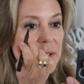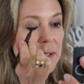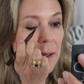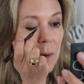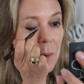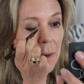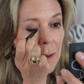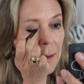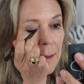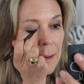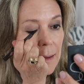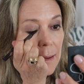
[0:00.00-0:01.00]
So
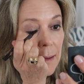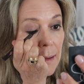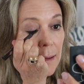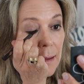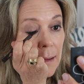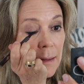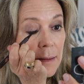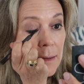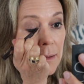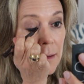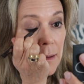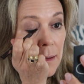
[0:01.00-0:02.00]
I'm
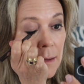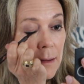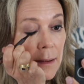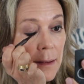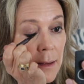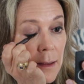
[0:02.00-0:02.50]
just gonna,